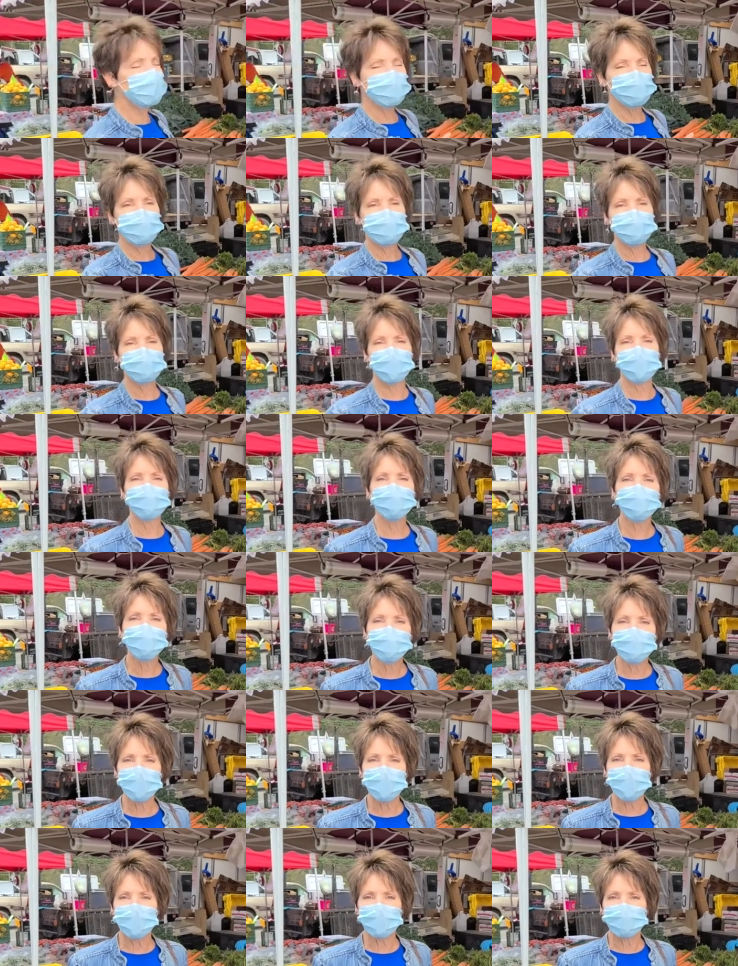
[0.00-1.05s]
in Santa Maria.
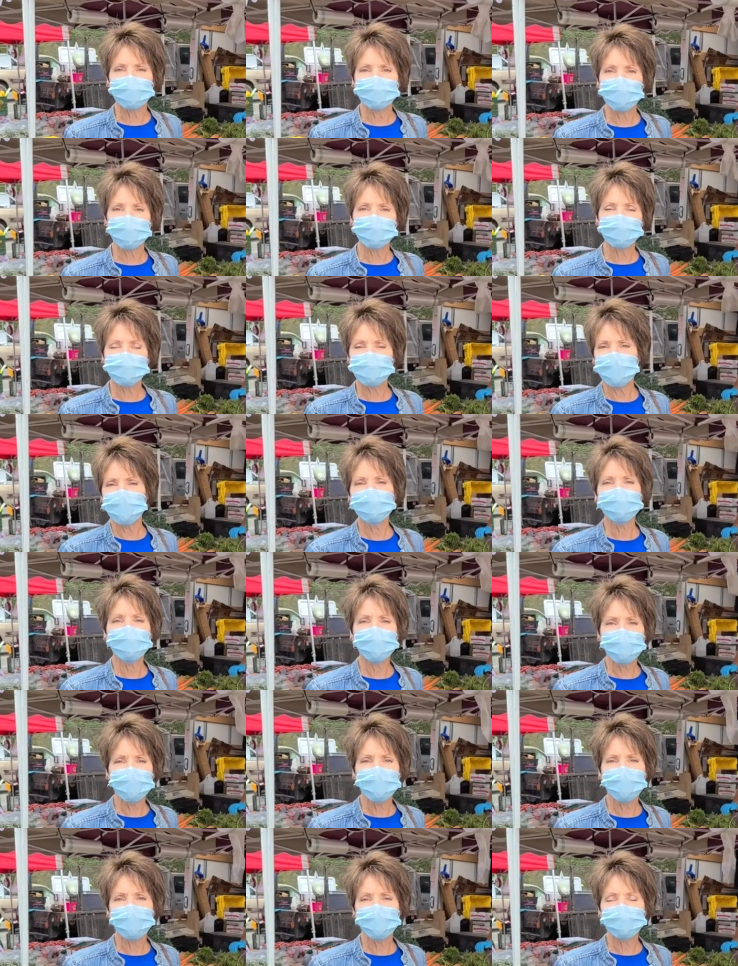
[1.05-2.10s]
Now, Santa
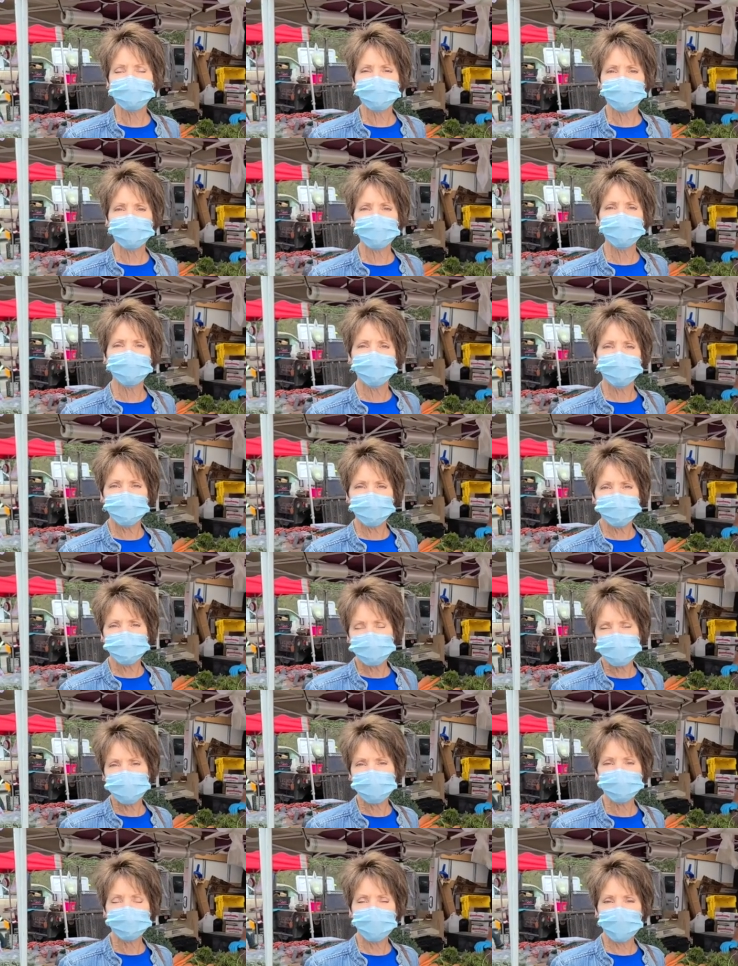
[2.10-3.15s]
Maria is only 15
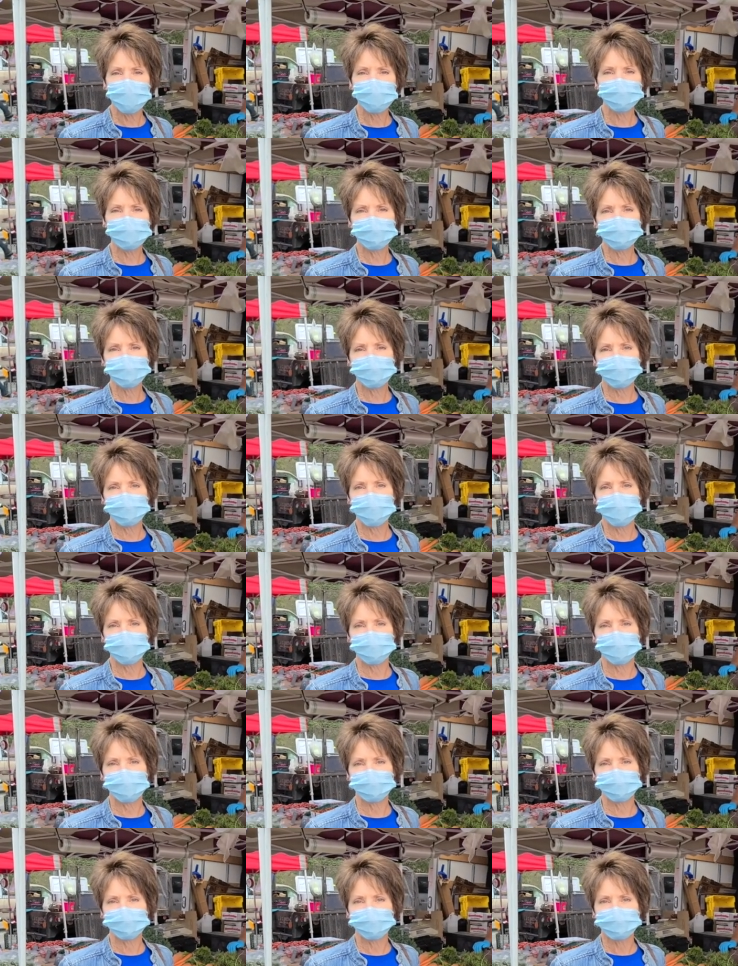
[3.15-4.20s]
miles from here.
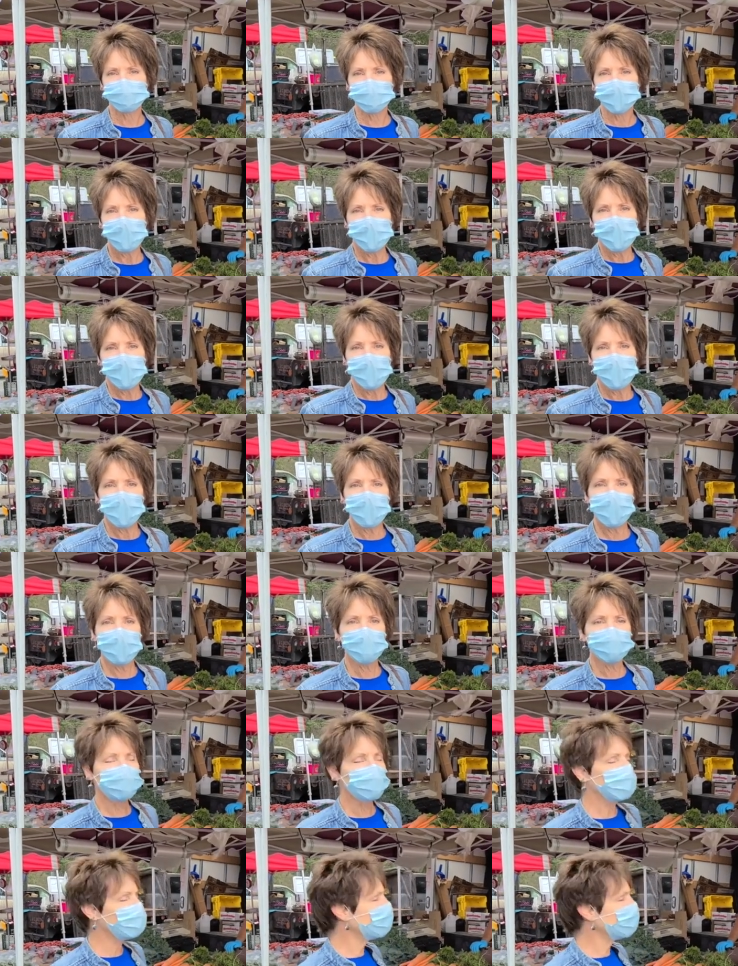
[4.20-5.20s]
And we